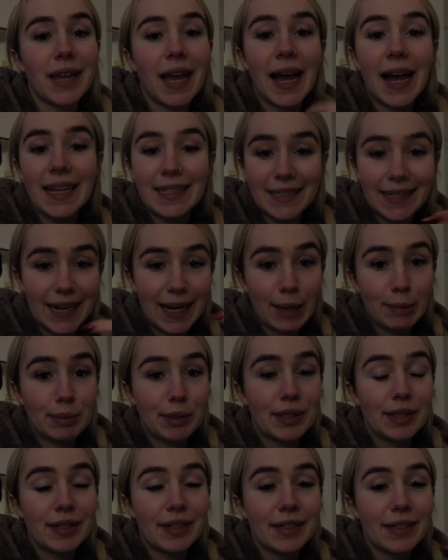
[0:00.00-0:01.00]
Hasn't
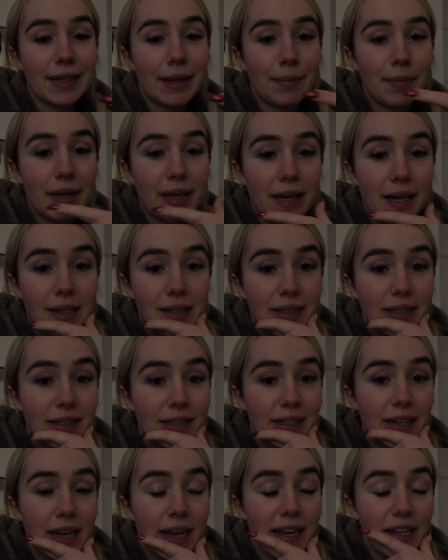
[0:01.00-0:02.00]
happened because
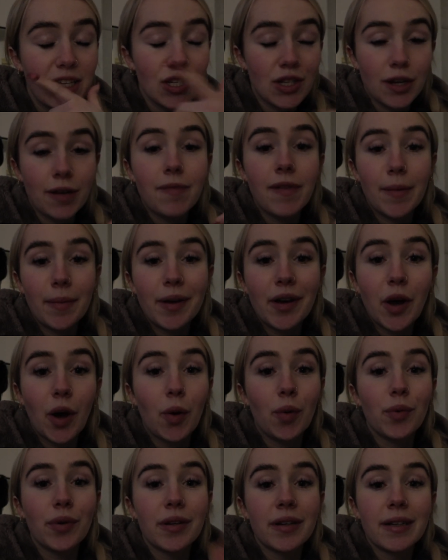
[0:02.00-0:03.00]
it's so flipping
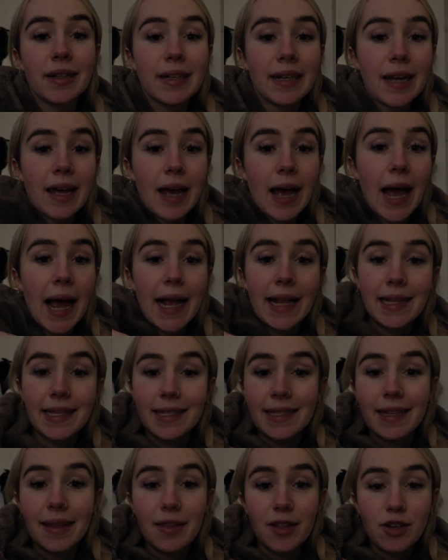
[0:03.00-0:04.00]
cold.
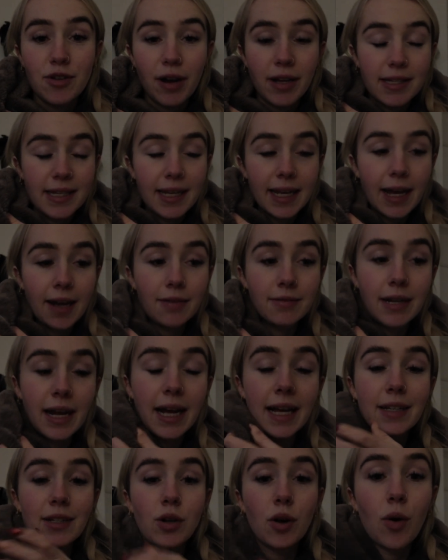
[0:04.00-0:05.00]
Hence the dressing gown
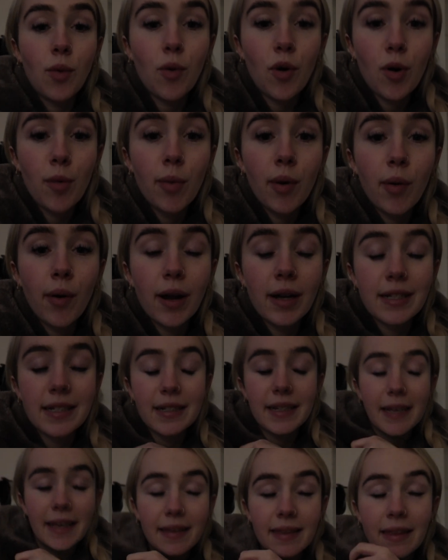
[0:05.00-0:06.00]
and hot water bottle
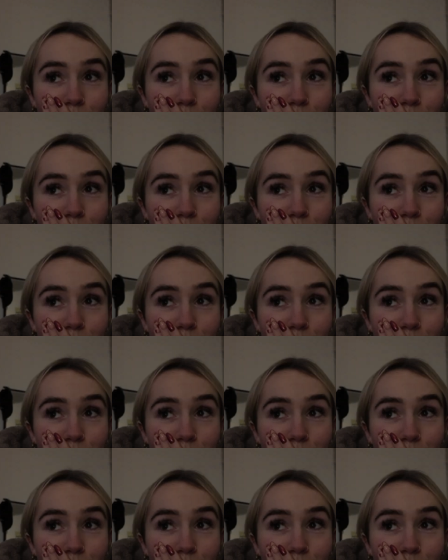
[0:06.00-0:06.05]
underneath.